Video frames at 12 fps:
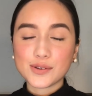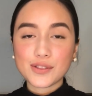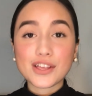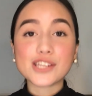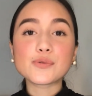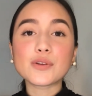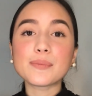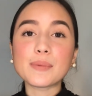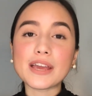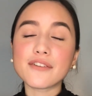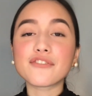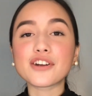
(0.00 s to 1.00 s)
so this would
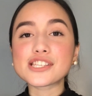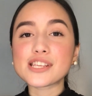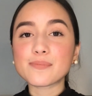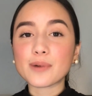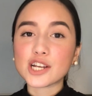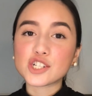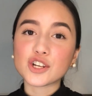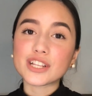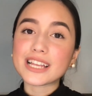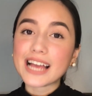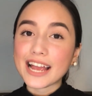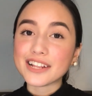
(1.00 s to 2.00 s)
be a first
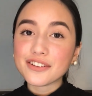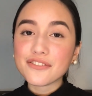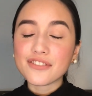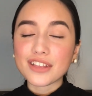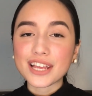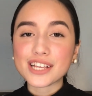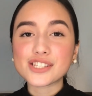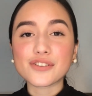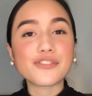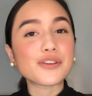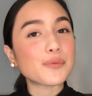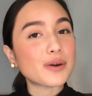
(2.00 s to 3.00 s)
impression kind of thing, so
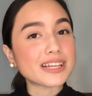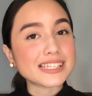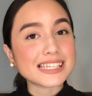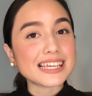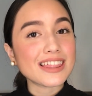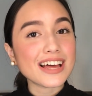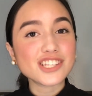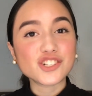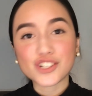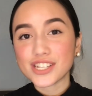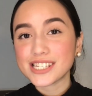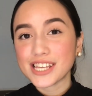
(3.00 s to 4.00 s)
if you want to see that,
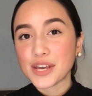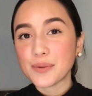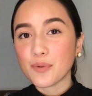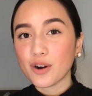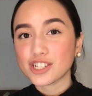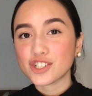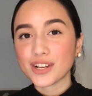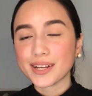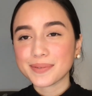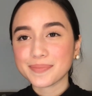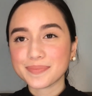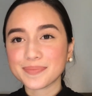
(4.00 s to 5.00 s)
just keep
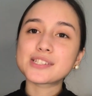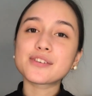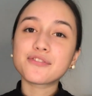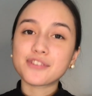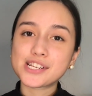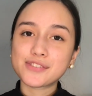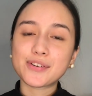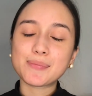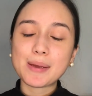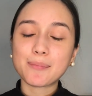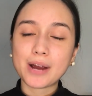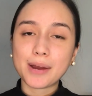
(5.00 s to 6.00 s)
watching. So first, for
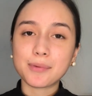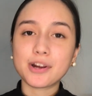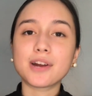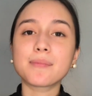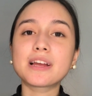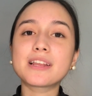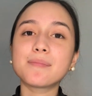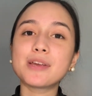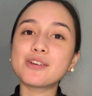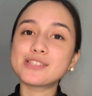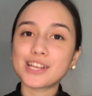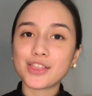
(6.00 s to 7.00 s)
my primer, I'm going to
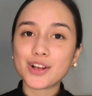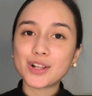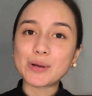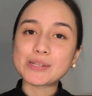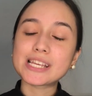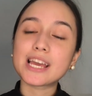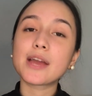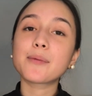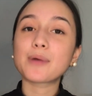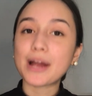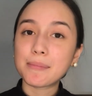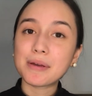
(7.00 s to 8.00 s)
be using the Glossier
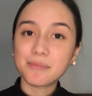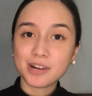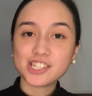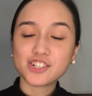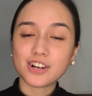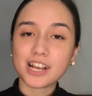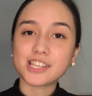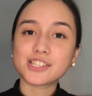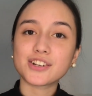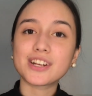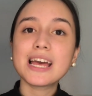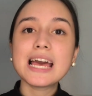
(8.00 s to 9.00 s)
Priming
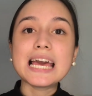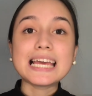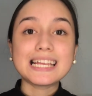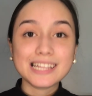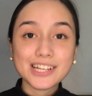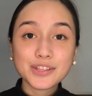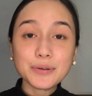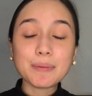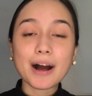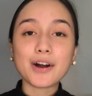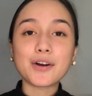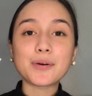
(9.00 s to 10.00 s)
Moisturizer. Hindi too
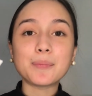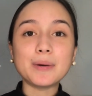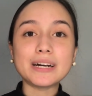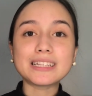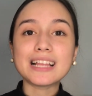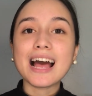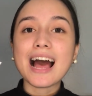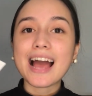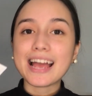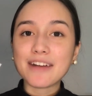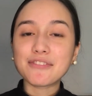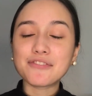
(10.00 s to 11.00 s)
bago, but
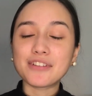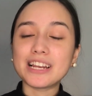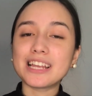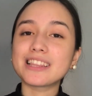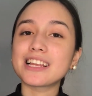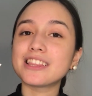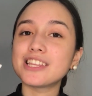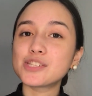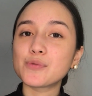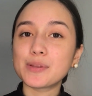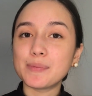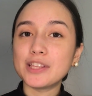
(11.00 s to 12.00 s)
I have a feeling that
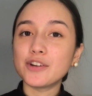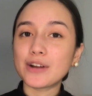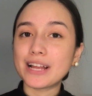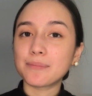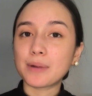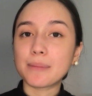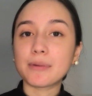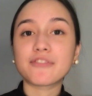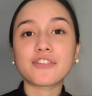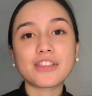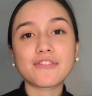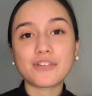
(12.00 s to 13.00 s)
this would be the right primer
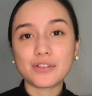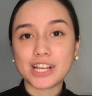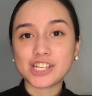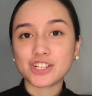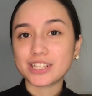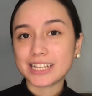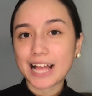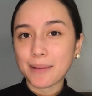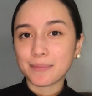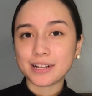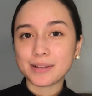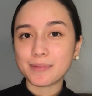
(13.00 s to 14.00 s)
for the foundation that
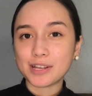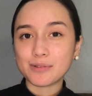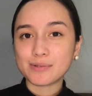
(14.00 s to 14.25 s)
I'm going to be